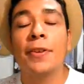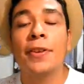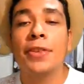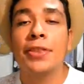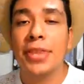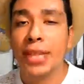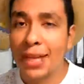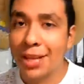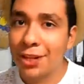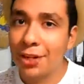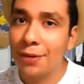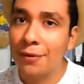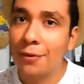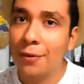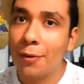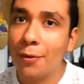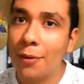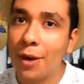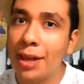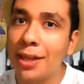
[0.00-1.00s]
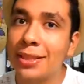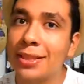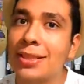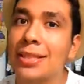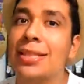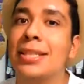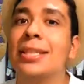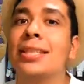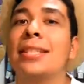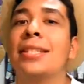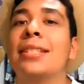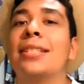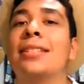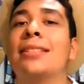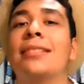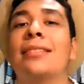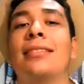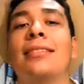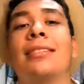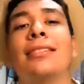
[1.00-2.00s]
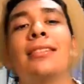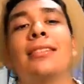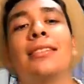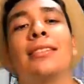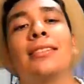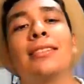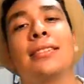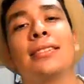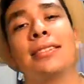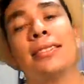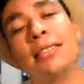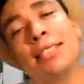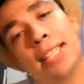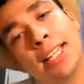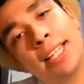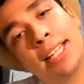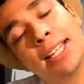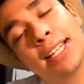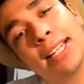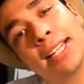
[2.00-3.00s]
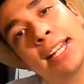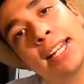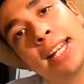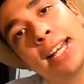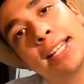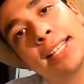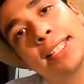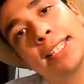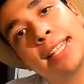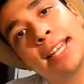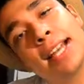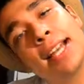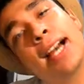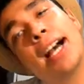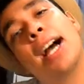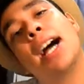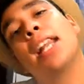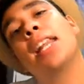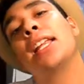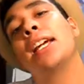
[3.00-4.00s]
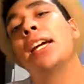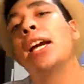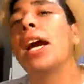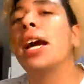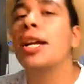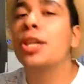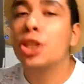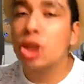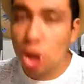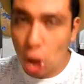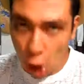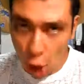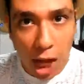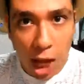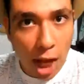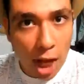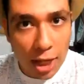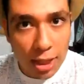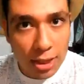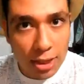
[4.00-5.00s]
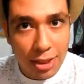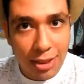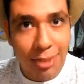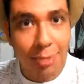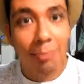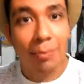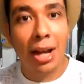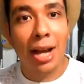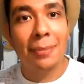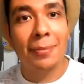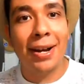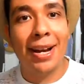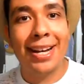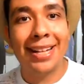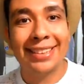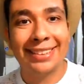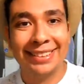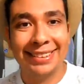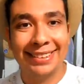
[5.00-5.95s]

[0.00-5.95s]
Thank you for watching. See ya later, alligators. Bye bye.